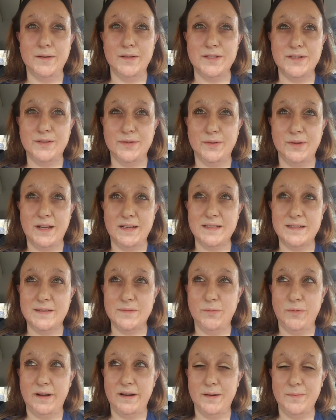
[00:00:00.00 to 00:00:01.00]
So
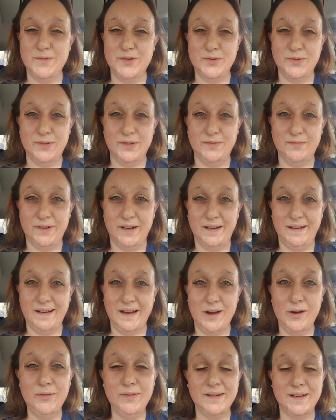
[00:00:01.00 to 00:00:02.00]
that's what I'm doing right
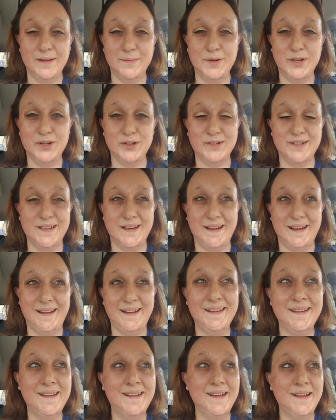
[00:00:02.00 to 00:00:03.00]
now. I'm here
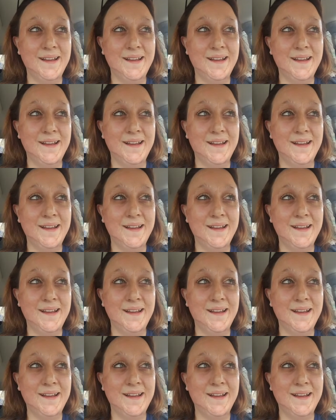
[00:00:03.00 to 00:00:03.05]
today.